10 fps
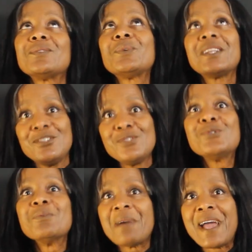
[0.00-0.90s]
whatever you
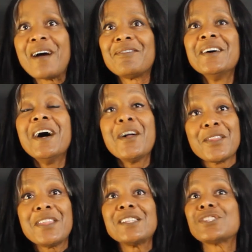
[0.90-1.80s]
do the math,
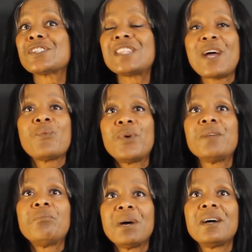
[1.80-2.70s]
other than just that
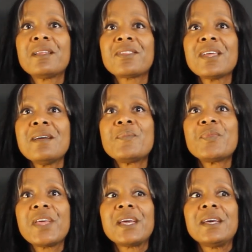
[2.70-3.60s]
1 month,
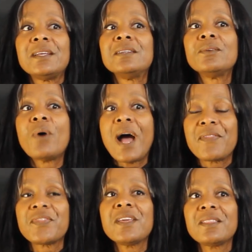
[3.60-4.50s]
then I
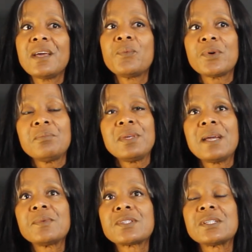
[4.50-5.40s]
think that we'll be
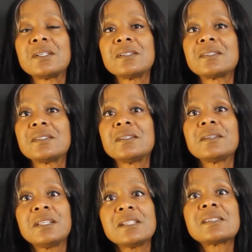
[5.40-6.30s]
able to
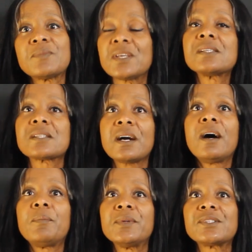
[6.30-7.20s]
get some things
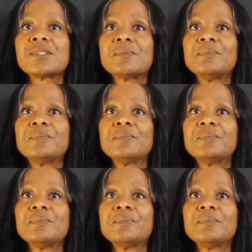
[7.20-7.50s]
accomplished.